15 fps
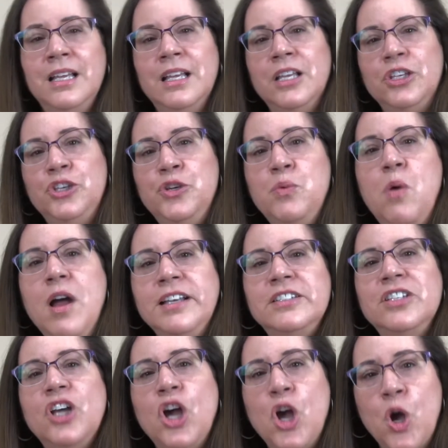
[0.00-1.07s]
You want
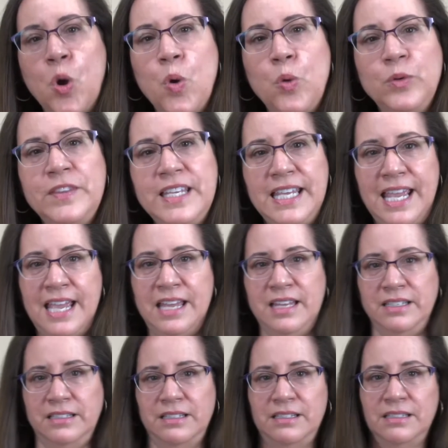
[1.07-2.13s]
to own the
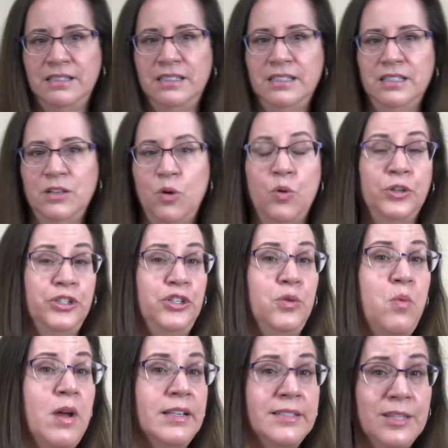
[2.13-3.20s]
end, or do you
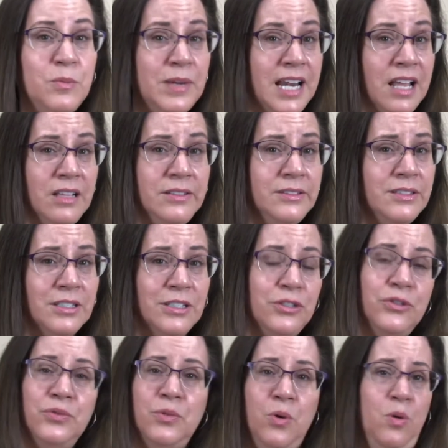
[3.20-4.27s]
want someone else to
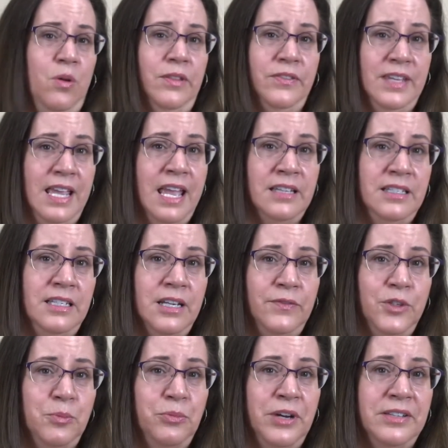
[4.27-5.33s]
control the ending of your
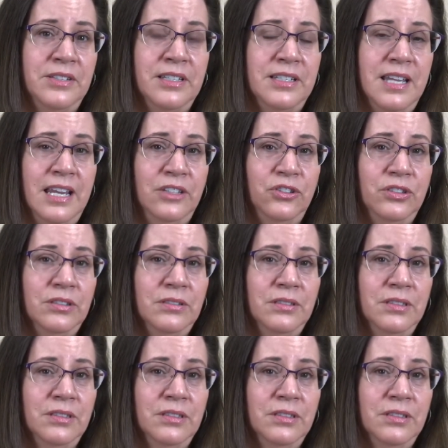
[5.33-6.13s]
presentation?